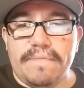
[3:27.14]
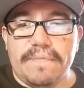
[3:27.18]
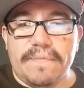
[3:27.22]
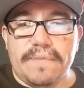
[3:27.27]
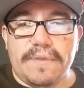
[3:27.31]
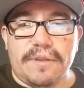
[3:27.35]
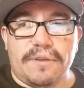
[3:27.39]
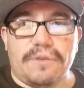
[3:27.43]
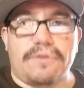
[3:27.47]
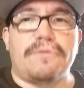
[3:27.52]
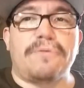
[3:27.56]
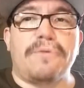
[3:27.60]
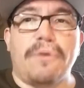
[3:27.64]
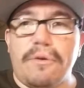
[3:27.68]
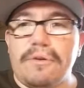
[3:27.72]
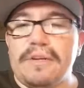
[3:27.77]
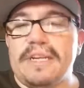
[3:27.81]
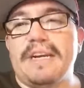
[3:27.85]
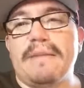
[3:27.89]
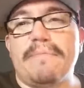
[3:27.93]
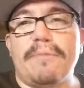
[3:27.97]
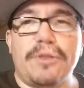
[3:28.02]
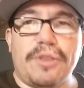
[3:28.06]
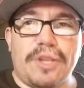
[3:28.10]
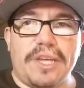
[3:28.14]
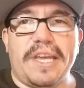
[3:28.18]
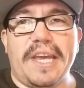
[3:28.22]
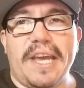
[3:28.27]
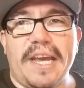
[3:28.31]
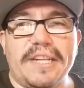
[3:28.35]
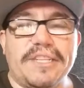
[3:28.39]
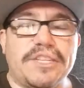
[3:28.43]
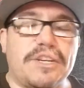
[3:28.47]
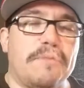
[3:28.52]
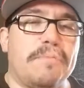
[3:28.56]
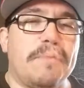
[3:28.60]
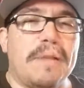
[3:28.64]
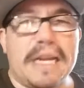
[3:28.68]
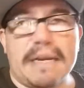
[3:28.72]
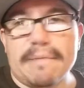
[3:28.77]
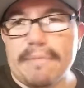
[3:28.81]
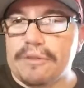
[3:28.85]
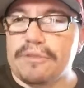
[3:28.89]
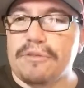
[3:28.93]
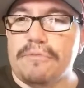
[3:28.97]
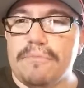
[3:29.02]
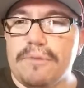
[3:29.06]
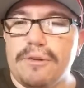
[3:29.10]
You're groaning about the kids, you're complaining
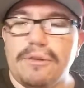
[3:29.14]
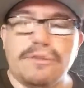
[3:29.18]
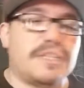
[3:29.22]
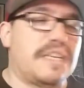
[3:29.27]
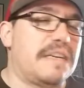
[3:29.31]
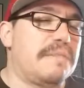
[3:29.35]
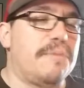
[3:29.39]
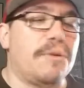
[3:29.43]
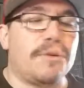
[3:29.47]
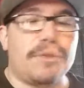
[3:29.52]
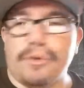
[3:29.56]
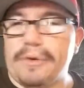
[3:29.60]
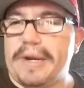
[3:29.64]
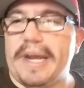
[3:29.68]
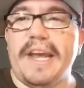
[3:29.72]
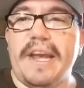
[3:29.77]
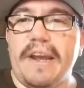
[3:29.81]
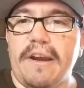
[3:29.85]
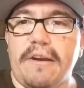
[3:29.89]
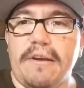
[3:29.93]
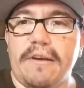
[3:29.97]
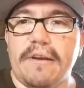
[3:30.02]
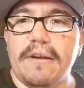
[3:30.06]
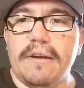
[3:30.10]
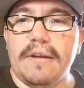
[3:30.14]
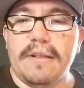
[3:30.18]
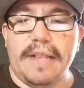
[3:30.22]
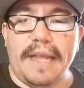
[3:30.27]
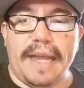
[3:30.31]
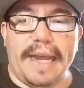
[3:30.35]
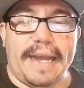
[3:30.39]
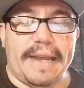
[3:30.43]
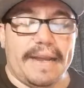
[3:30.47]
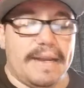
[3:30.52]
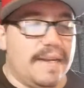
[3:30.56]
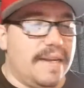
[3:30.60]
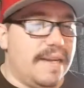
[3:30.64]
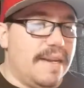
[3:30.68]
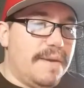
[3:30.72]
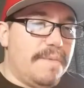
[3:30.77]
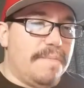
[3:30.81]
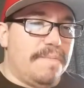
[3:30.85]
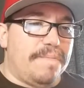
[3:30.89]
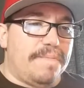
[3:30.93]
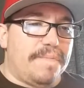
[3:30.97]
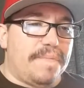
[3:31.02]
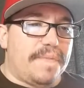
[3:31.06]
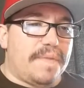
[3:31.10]
about their music, about their hair. Like,
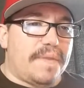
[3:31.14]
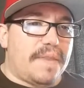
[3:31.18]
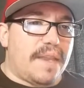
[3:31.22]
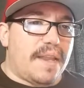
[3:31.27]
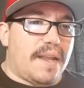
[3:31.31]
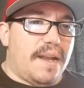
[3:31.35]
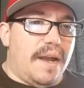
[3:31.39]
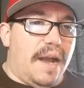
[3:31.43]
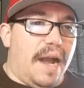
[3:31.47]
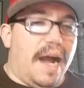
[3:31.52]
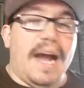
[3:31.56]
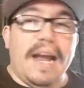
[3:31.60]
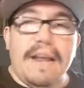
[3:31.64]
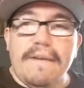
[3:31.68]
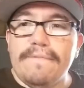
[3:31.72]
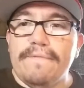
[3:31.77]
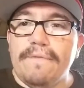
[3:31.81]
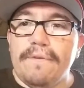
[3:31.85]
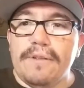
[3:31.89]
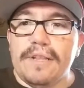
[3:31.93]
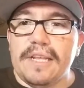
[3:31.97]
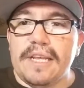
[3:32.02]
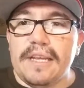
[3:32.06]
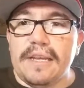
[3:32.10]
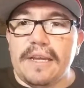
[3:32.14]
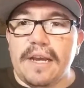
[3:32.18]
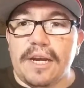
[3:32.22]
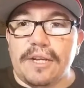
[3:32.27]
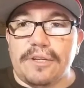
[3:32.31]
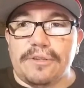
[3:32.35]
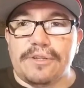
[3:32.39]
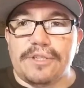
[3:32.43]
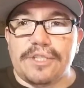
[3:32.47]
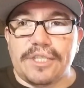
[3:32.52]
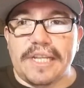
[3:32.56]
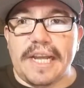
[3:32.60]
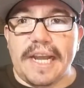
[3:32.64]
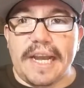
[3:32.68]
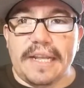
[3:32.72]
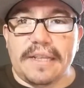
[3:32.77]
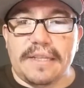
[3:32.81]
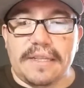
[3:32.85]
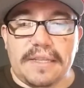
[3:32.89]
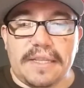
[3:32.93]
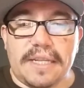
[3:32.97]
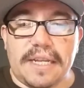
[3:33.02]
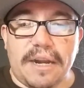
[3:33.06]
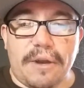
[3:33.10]
I fully
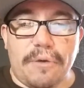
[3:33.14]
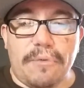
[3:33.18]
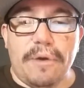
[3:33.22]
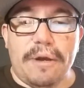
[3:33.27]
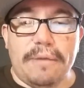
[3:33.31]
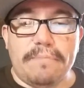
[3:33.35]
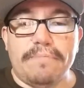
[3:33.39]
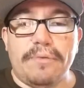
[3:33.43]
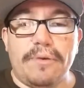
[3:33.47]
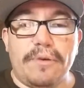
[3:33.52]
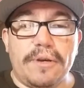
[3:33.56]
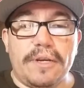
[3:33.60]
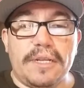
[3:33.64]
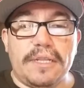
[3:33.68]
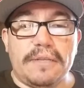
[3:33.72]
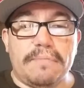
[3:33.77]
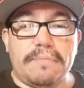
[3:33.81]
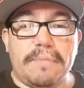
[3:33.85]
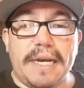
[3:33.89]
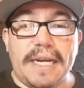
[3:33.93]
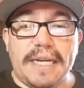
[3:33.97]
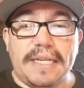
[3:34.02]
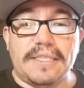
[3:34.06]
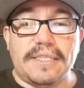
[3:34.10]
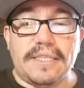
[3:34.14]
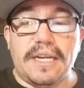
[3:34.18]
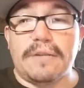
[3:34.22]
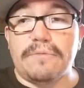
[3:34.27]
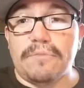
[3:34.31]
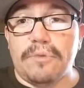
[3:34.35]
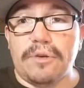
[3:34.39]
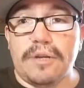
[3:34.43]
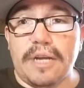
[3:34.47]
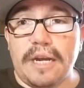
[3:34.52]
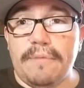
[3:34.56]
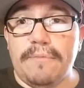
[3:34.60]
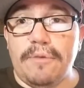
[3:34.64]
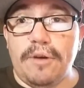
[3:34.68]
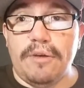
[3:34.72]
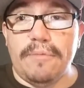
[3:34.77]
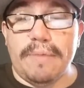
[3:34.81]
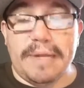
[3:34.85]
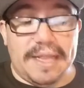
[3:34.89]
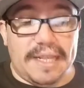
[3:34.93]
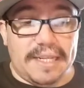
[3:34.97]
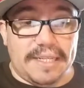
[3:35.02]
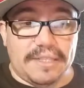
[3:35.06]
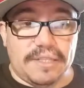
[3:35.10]
understand that at one point my son will come home
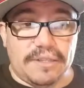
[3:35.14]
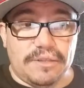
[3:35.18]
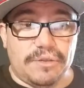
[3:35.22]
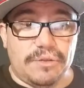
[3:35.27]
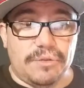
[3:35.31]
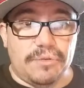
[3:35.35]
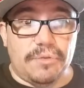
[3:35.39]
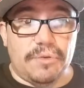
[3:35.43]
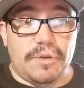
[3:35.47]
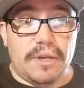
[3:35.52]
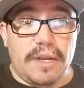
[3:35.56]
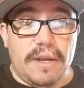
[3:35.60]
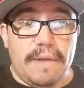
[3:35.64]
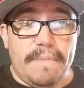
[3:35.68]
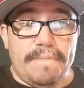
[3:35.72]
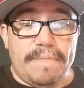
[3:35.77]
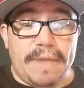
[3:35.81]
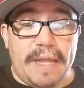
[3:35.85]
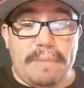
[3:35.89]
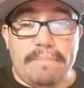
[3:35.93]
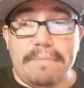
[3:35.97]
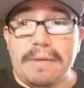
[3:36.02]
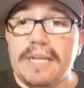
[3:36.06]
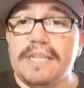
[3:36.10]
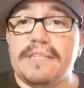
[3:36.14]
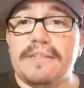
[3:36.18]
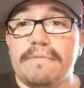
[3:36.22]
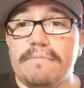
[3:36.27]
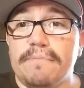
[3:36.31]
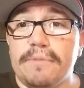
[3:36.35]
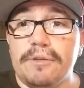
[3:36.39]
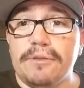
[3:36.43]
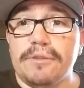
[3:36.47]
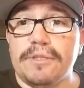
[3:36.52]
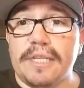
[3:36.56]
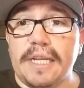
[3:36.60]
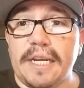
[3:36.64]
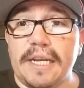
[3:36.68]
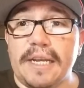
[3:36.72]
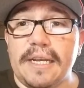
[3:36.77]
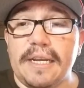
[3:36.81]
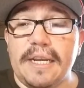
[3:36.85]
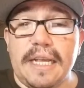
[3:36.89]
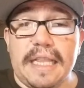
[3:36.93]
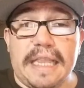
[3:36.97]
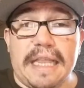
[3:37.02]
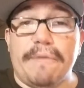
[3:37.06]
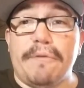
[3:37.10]
and listen to a piece of music
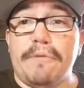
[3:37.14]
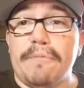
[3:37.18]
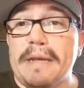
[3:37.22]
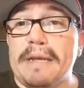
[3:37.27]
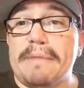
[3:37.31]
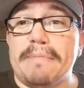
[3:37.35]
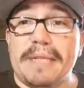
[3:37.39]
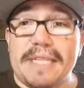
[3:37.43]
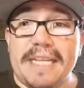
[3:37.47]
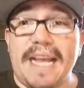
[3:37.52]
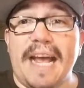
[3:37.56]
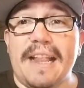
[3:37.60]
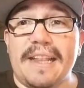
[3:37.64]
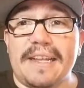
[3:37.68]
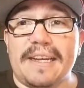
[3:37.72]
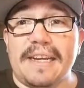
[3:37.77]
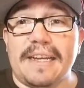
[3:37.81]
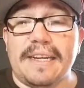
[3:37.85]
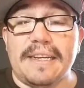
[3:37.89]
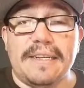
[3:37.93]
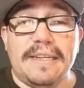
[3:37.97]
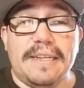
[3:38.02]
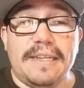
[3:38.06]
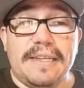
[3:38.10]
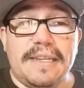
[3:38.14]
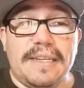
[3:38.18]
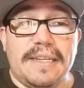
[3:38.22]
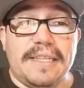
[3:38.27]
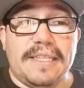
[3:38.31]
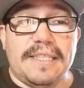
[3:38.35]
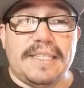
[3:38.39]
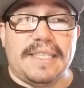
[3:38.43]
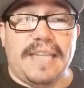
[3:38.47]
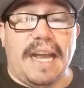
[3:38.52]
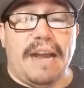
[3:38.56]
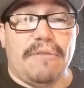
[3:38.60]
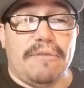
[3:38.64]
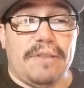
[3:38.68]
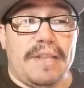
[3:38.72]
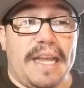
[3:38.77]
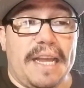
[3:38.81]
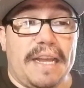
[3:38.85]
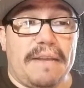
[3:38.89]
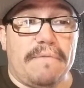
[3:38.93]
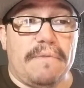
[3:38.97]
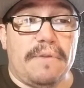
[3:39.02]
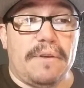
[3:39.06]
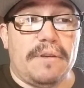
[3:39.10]
that will make Metallica sound
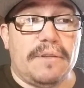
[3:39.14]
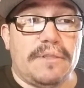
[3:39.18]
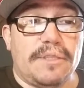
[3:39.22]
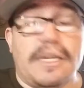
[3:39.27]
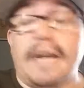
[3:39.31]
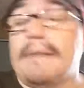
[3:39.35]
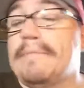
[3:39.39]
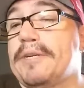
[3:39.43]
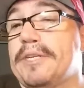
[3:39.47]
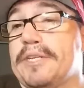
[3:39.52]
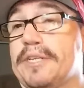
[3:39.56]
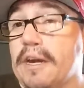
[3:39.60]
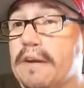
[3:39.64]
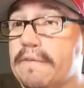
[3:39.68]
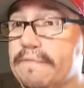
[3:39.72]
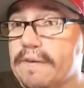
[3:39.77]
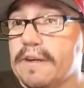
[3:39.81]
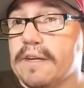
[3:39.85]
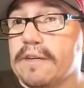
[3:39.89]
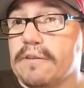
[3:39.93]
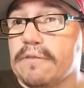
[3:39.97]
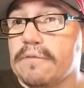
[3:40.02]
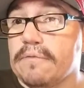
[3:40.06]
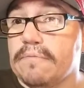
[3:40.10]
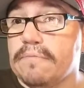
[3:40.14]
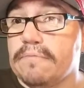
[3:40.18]
like Simon or Garfunkel.